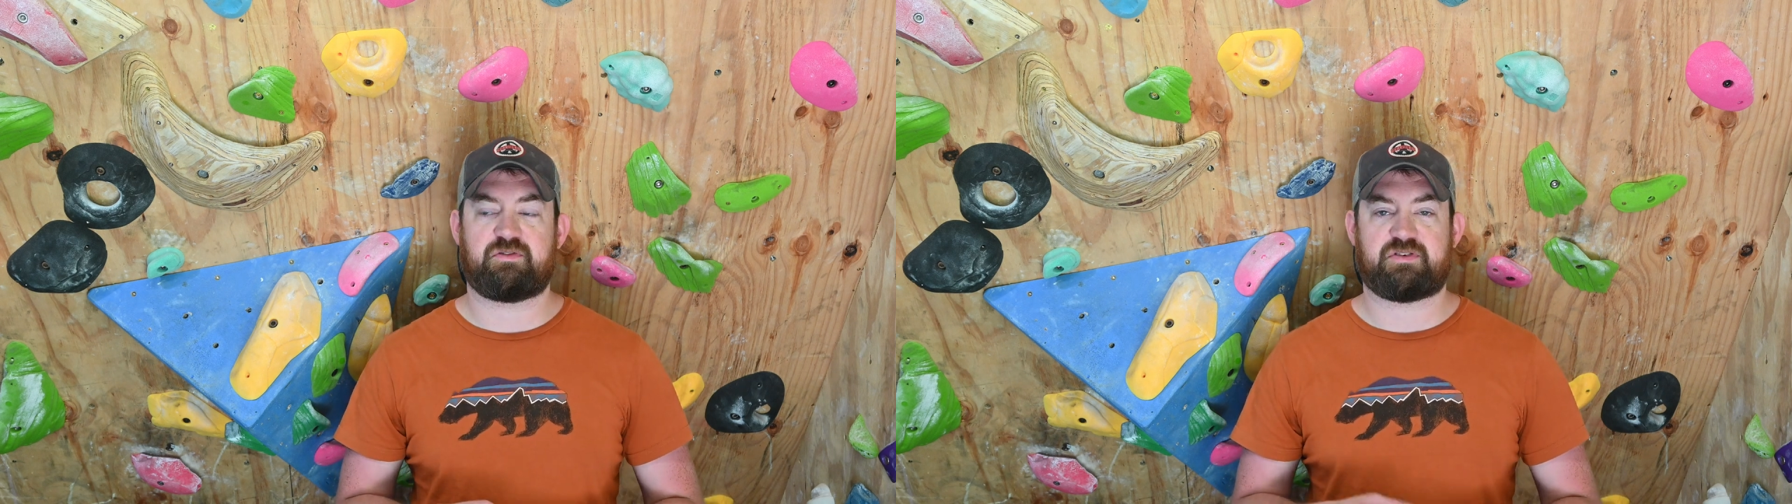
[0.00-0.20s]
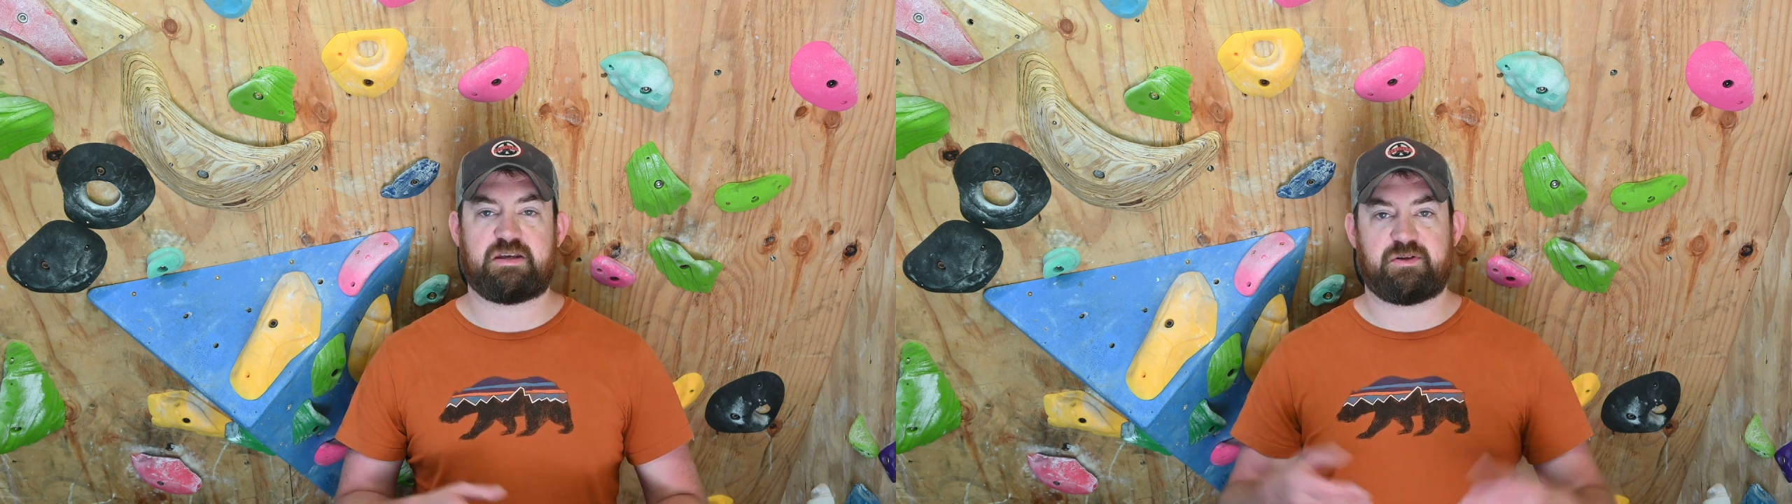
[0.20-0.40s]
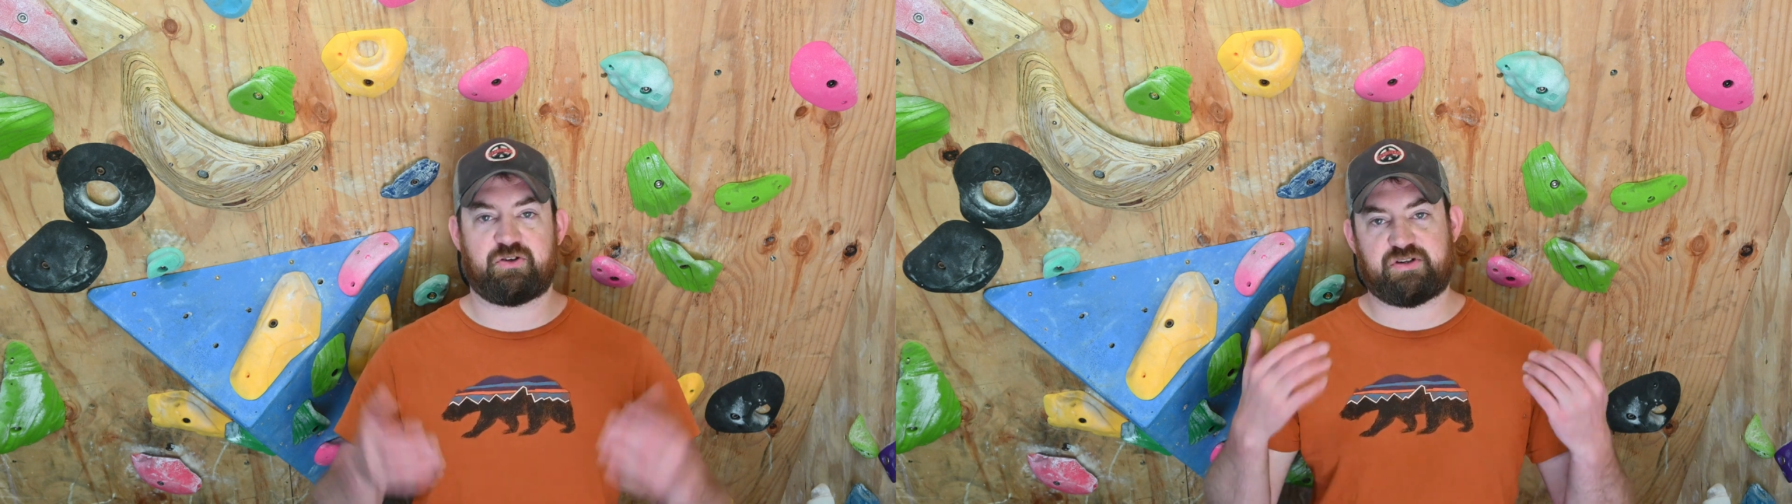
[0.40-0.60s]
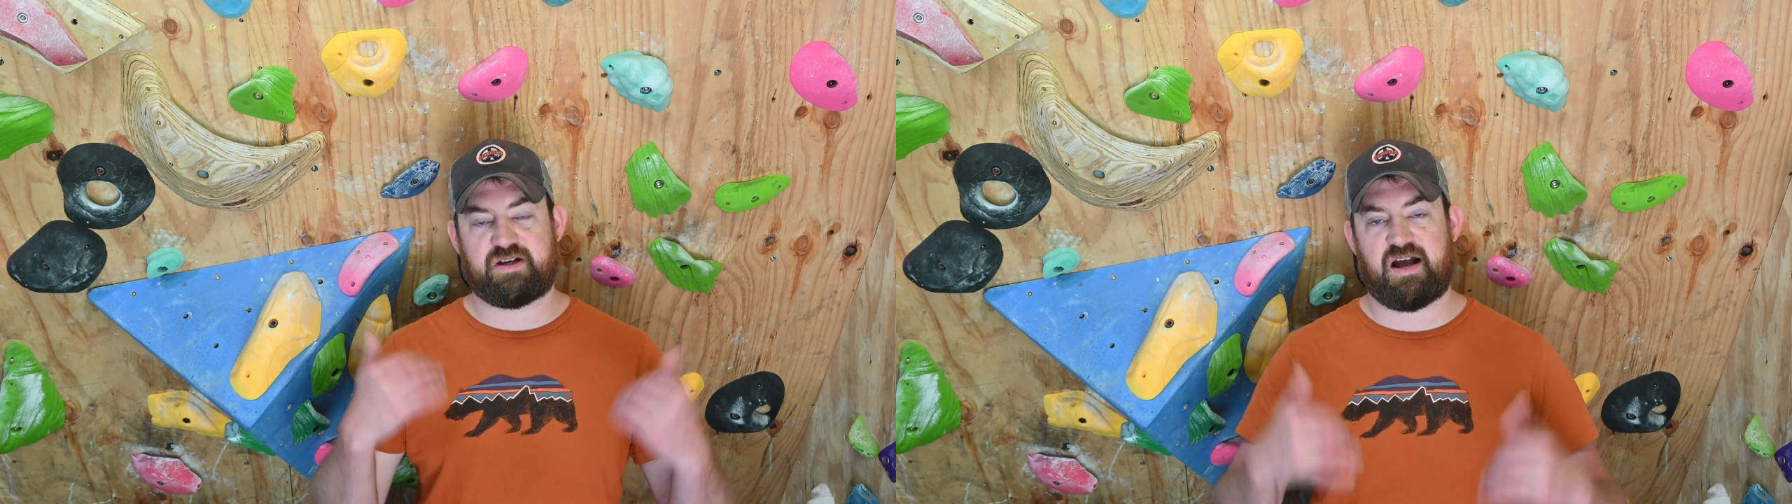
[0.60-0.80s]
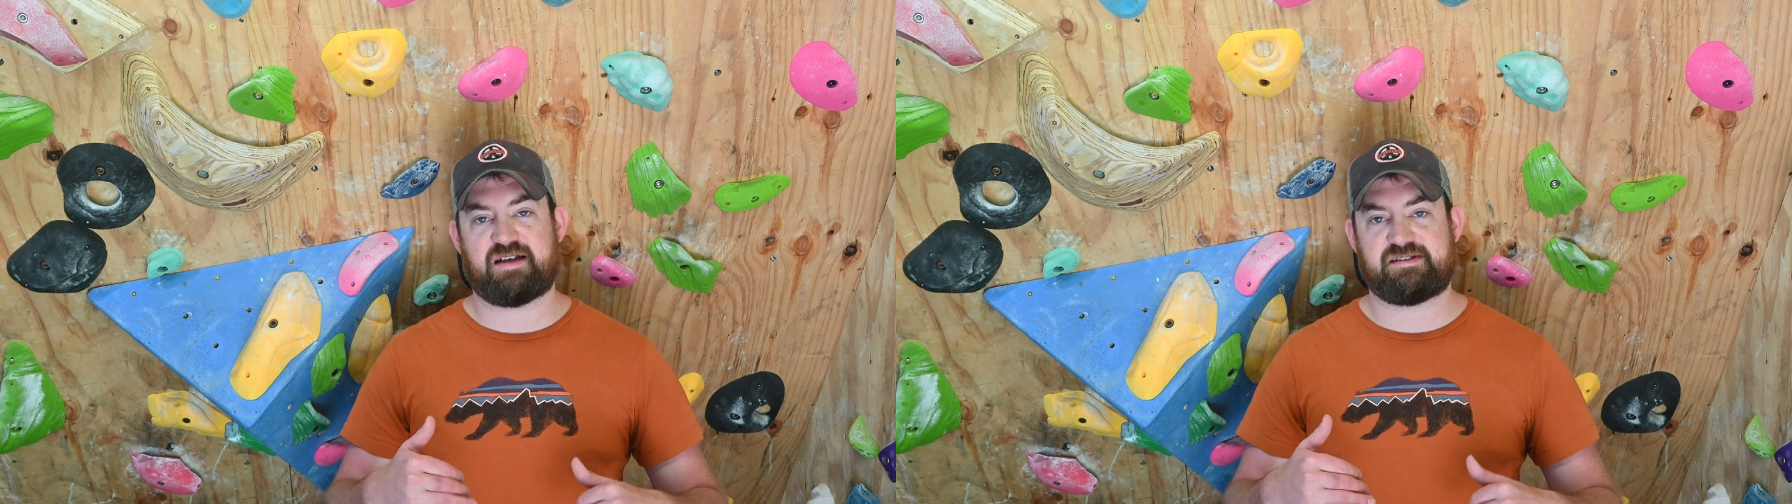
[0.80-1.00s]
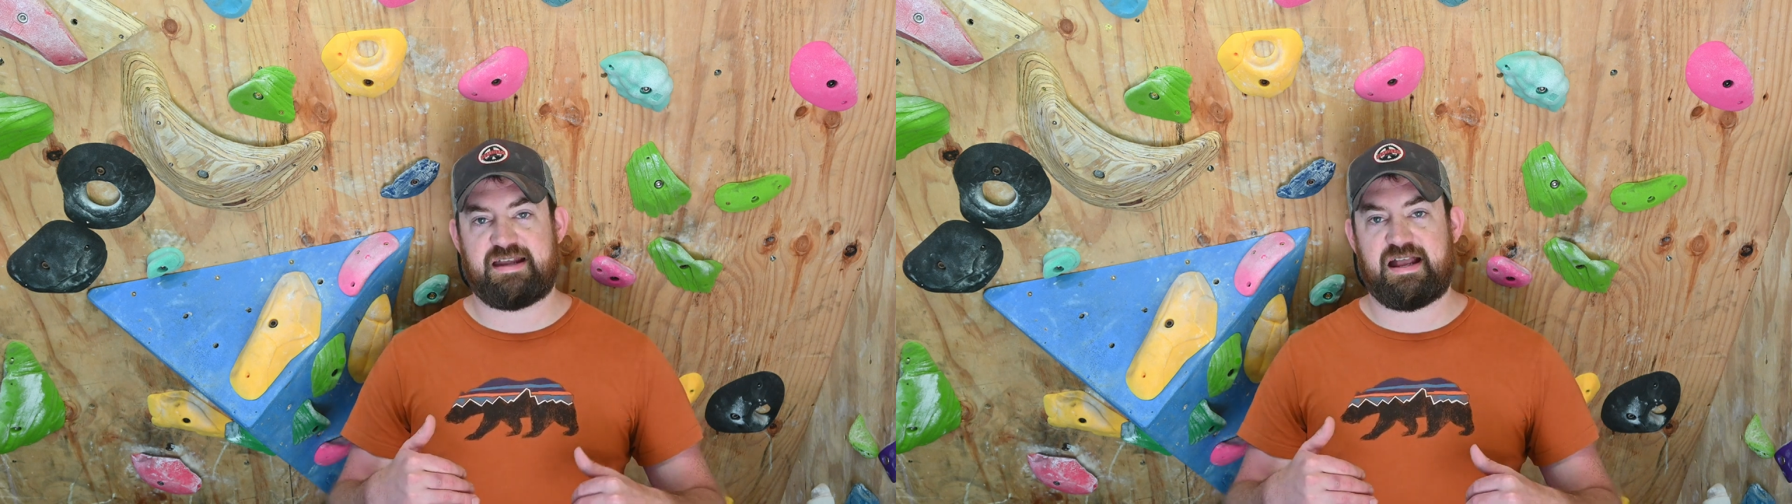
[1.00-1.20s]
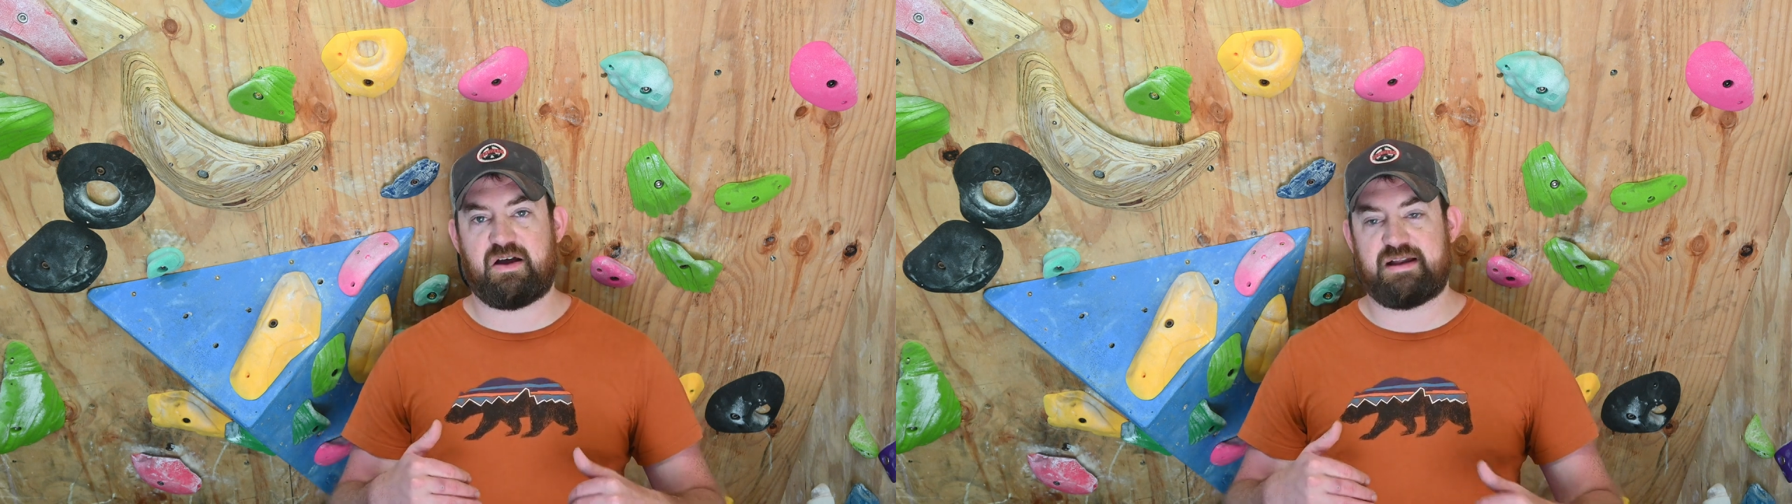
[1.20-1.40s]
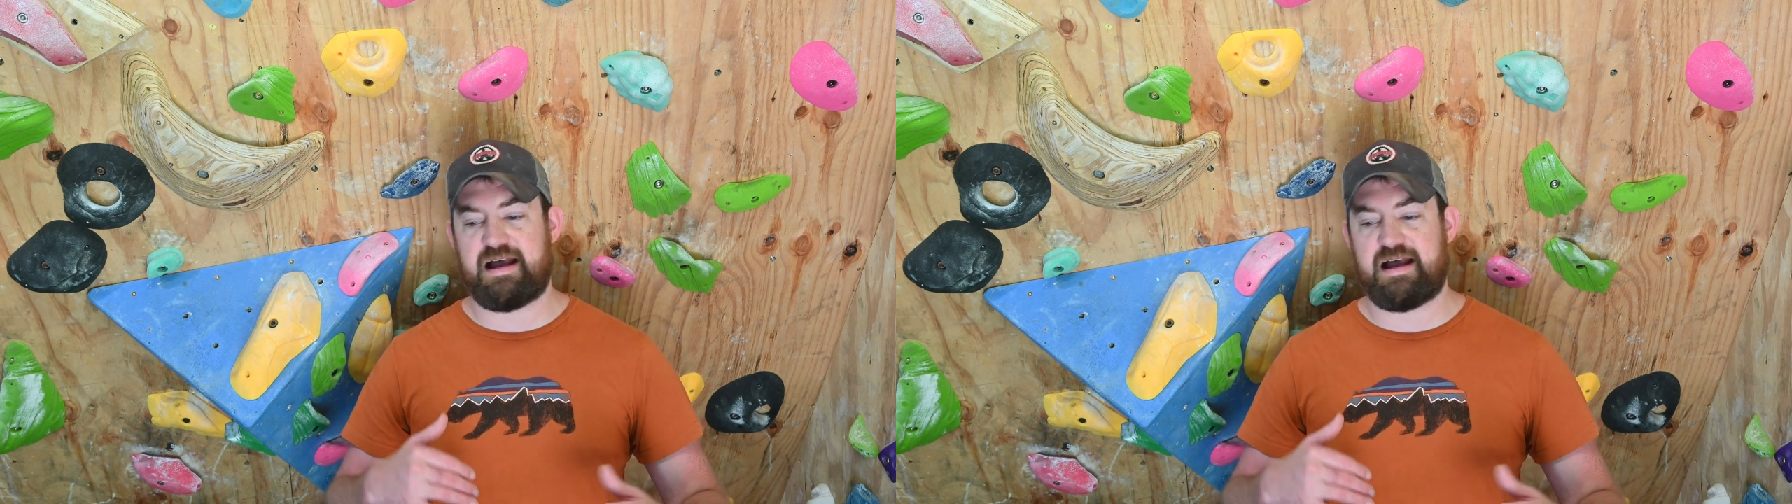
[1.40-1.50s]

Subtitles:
of keeping those costs down,